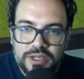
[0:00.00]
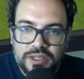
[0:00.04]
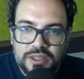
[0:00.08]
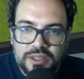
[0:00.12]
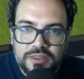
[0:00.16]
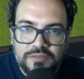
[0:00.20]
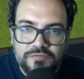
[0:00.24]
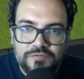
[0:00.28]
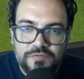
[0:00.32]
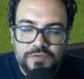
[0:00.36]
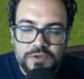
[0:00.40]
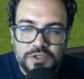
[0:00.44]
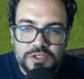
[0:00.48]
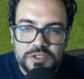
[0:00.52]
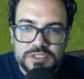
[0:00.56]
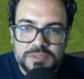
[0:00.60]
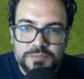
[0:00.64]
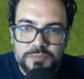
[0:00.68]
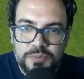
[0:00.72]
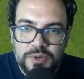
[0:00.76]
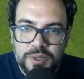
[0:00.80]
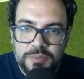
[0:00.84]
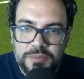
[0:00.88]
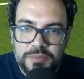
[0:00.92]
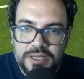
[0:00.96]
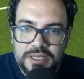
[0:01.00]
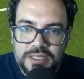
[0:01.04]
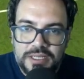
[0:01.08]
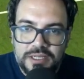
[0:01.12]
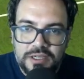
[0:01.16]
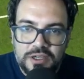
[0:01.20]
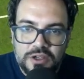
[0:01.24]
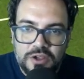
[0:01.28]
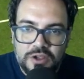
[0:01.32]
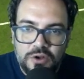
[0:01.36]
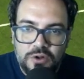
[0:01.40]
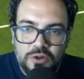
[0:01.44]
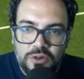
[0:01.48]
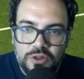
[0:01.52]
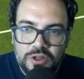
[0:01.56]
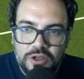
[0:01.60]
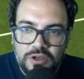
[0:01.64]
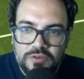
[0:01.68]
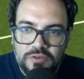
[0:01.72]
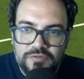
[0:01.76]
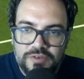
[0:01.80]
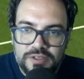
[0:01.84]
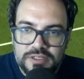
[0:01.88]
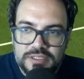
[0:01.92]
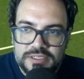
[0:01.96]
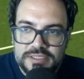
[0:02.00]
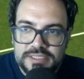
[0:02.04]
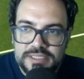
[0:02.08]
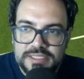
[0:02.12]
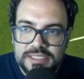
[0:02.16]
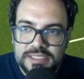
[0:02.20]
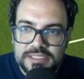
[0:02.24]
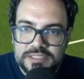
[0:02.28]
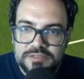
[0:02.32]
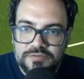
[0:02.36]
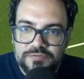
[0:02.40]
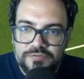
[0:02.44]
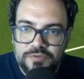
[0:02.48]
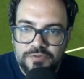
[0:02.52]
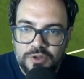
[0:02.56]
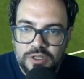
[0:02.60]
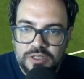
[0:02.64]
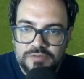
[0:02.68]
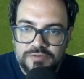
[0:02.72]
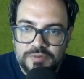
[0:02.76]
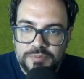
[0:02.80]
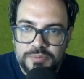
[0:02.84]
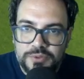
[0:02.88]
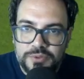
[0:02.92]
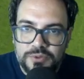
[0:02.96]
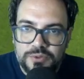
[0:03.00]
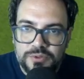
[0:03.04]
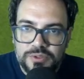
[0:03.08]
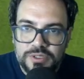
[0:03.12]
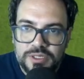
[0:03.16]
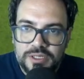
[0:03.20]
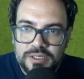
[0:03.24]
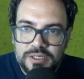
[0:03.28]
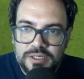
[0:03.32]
the first Premier League goal of the season for Liverpool.